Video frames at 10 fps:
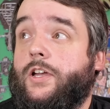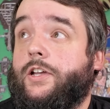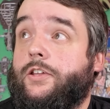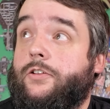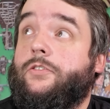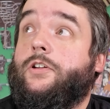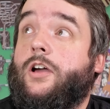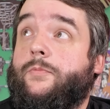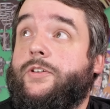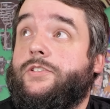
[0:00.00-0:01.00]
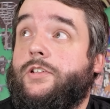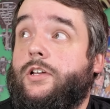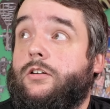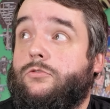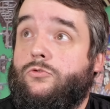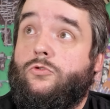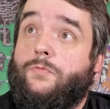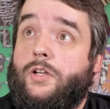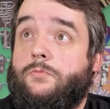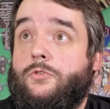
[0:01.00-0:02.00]
I can hear the comments now. Ooh,
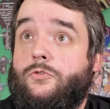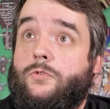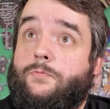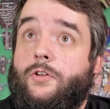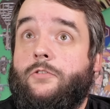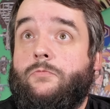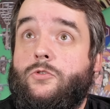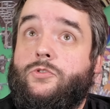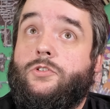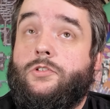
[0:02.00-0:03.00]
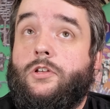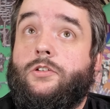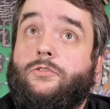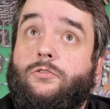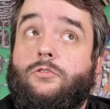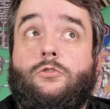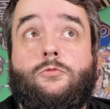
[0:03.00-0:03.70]
Bambu ripped off Prusa Slicer.